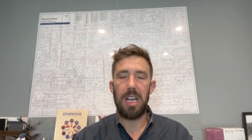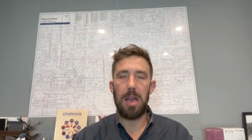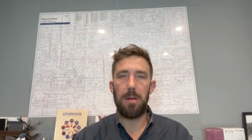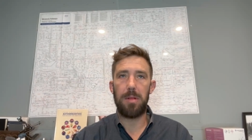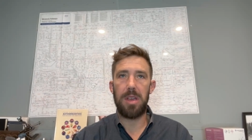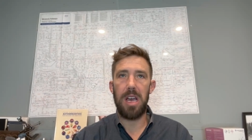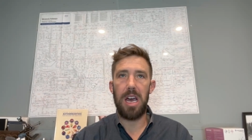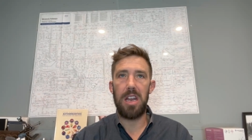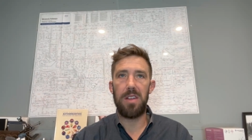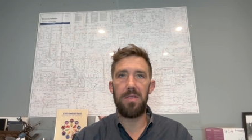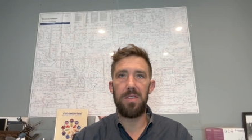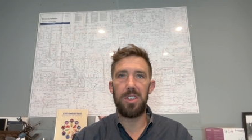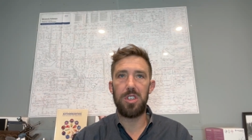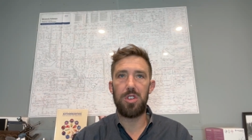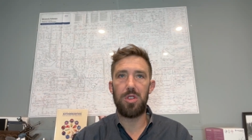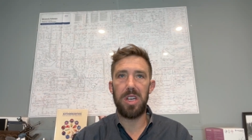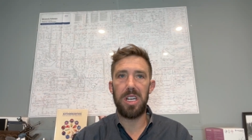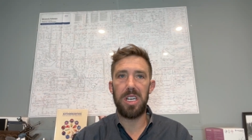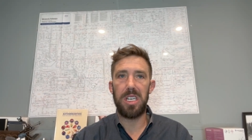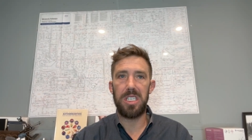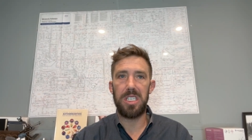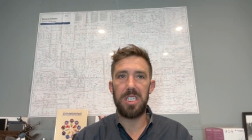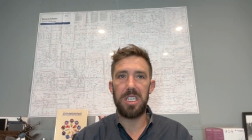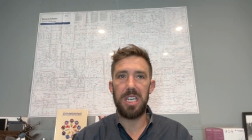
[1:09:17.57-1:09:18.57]
I'm kind of
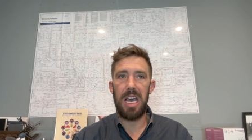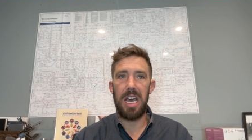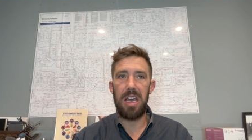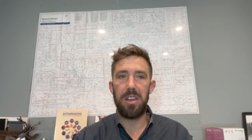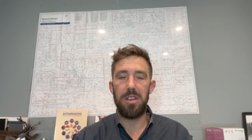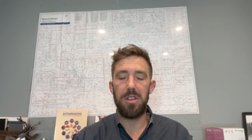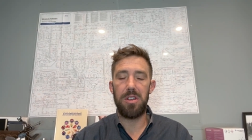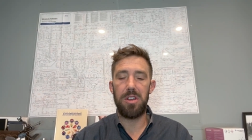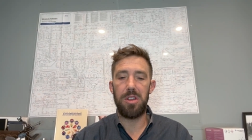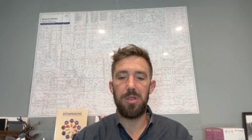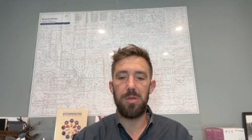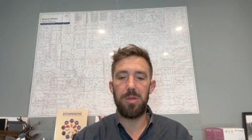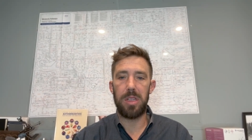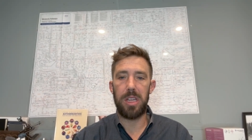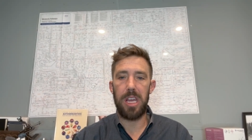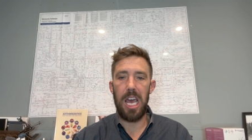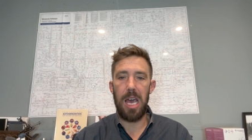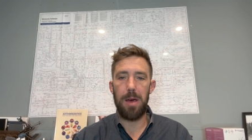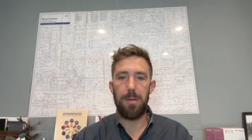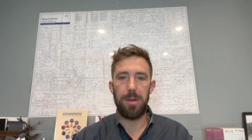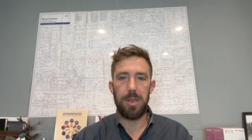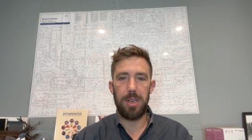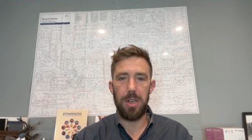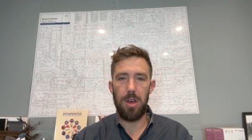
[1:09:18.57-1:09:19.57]
intrigued to see how you do with
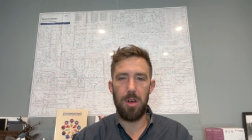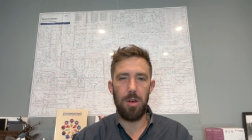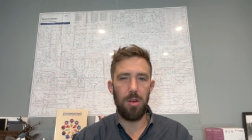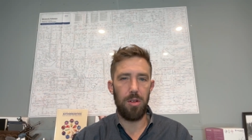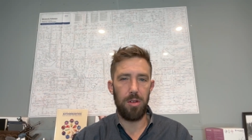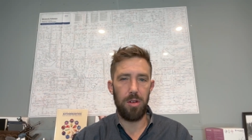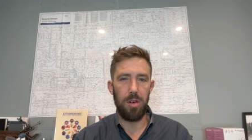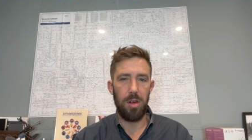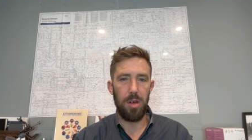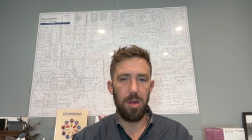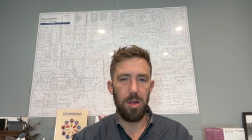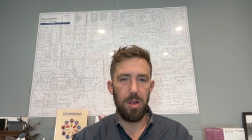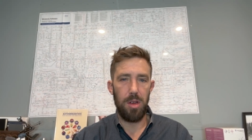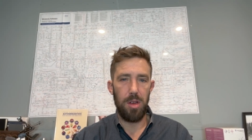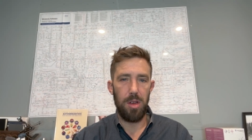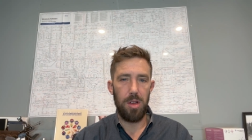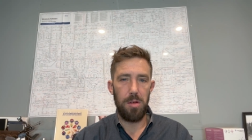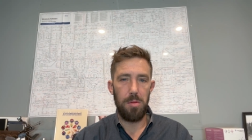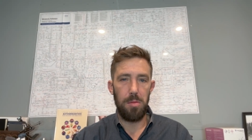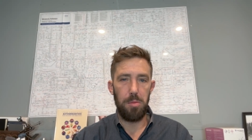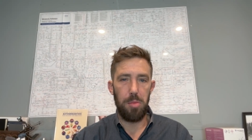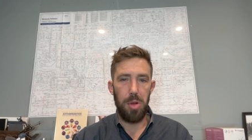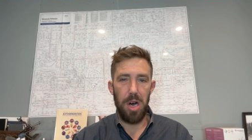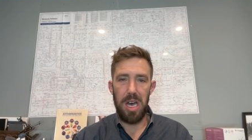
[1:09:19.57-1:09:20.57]
gabatone
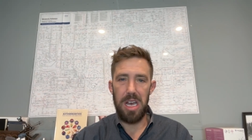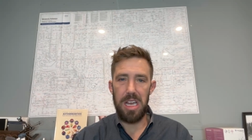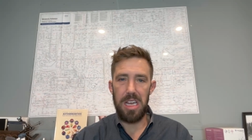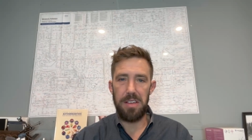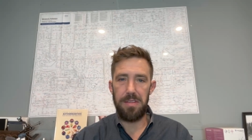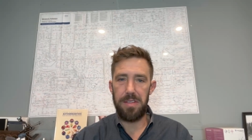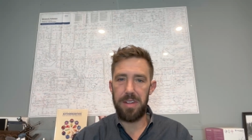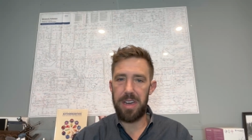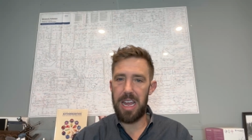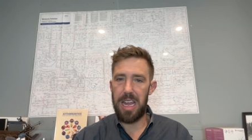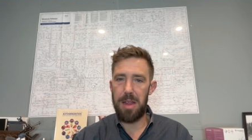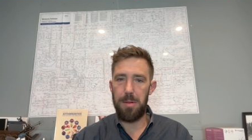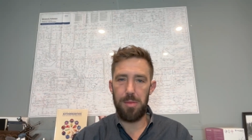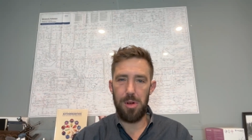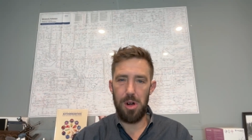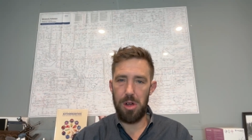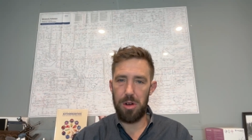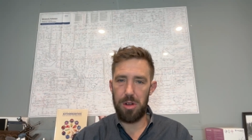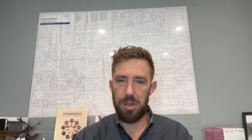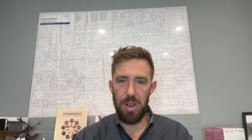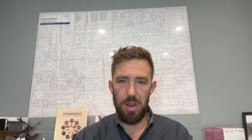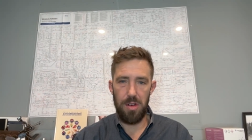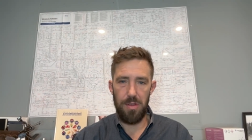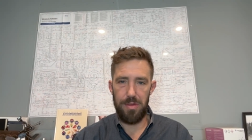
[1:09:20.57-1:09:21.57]
but if it ain't
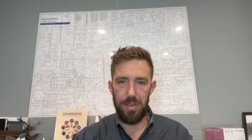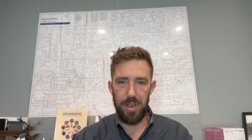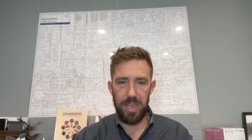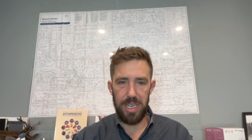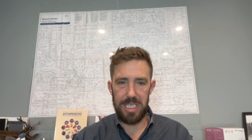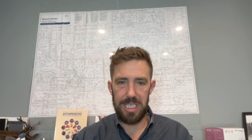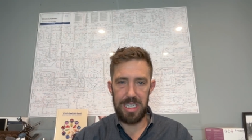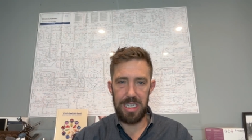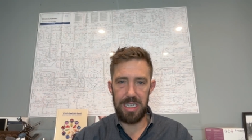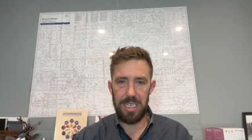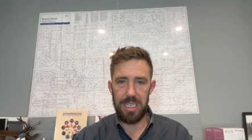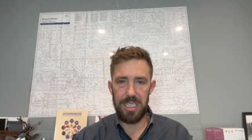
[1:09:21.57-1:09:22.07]
broke, don't fix it.